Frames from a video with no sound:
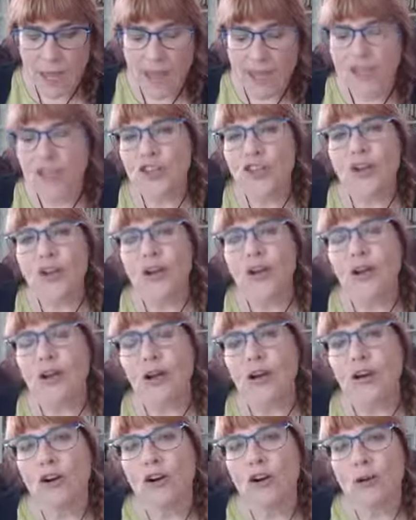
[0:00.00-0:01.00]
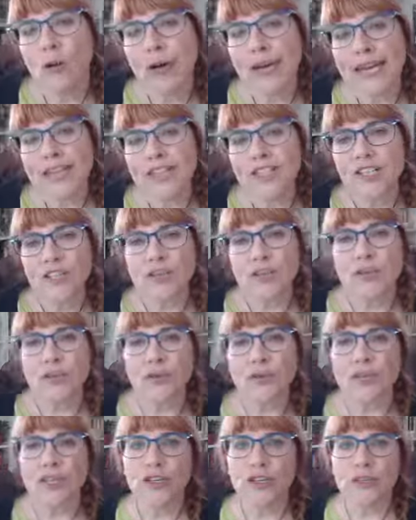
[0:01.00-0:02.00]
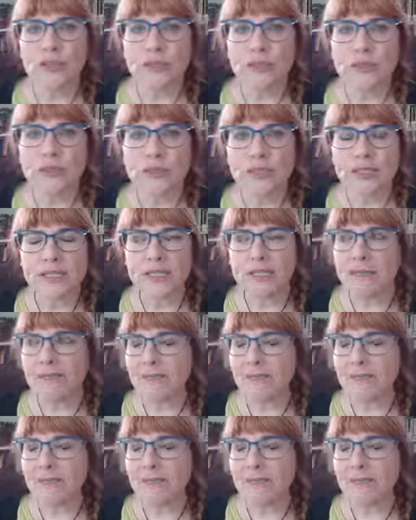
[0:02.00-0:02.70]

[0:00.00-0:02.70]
You're going to use